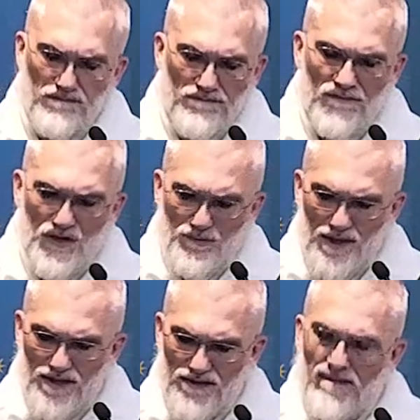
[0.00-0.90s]
you
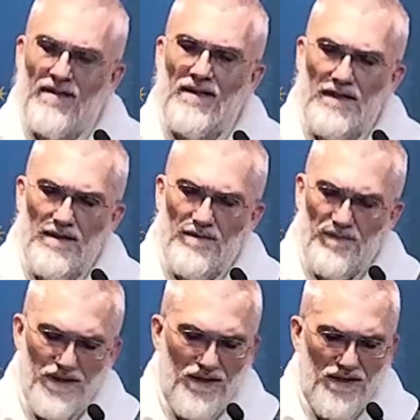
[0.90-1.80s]
might
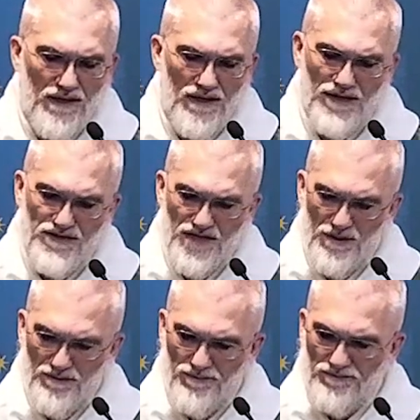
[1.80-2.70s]
be a heads
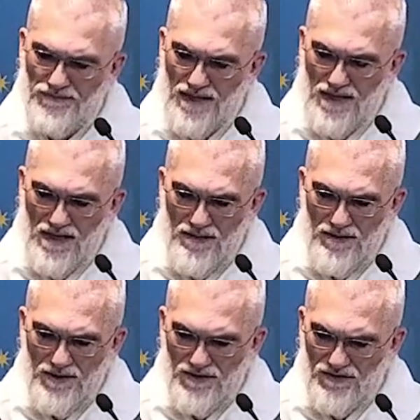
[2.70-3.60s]
up
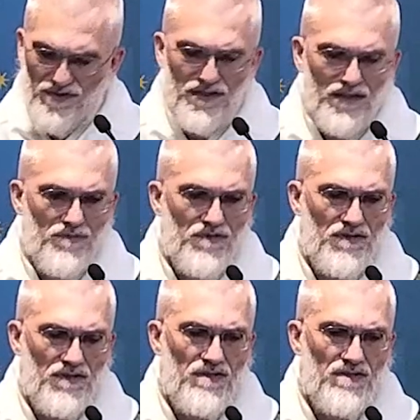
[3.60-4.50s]
because it seems
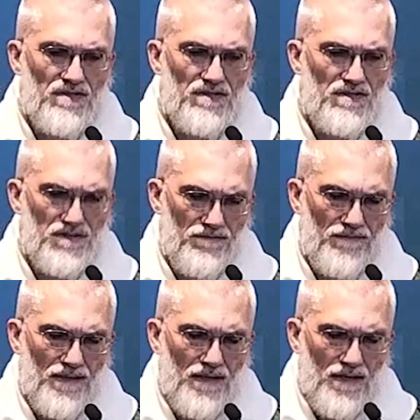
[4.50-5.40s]
that this is,
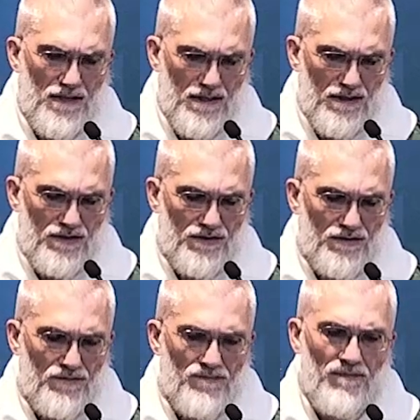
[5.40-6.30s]
you
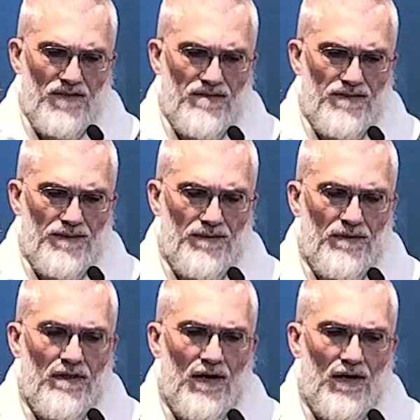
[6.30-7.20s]
know, these
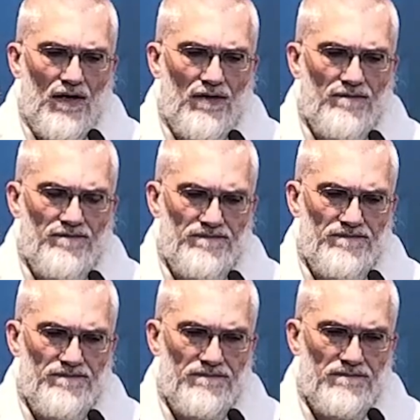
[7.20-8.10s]
people are,
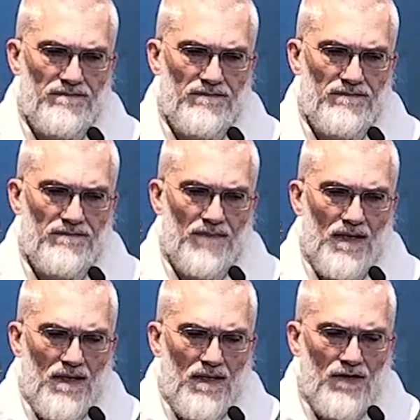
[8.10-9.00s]

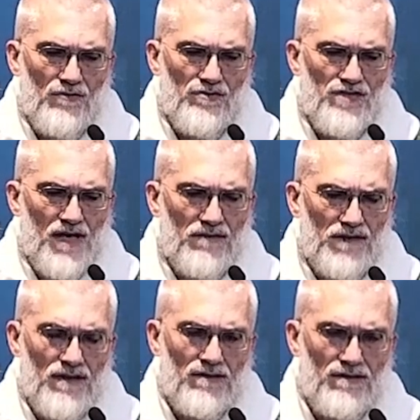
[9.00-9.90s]
you know, child
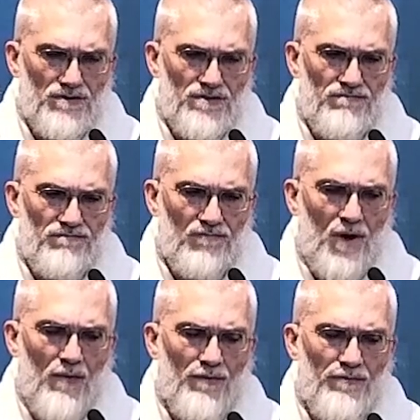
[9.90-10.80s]
killers.
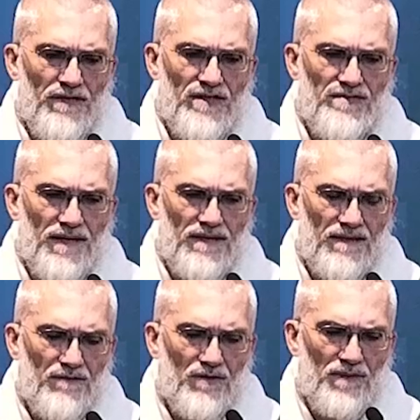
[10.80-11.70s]
Why would we expect
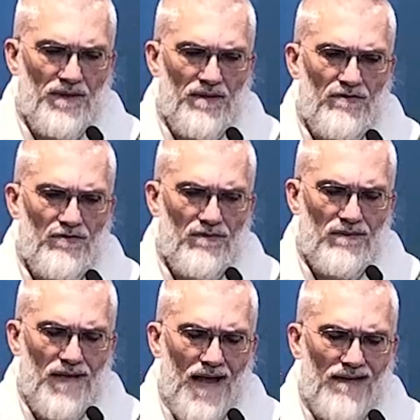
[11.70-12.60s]
them to be
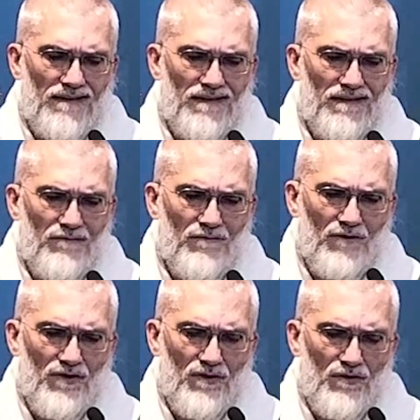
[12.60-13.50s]
acting
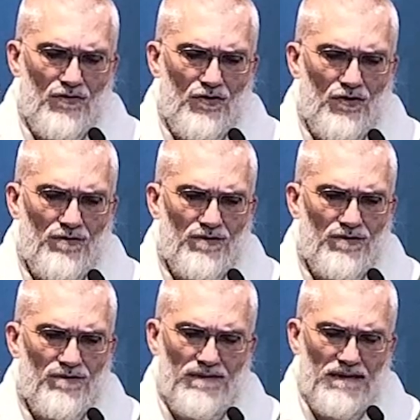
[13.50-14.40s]
with
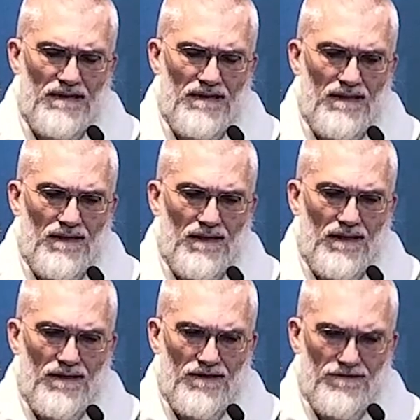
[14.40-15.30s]
normal
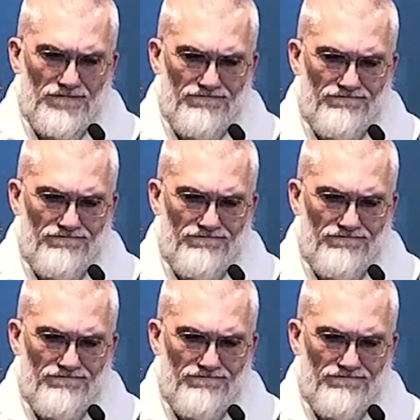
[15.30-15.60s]
um,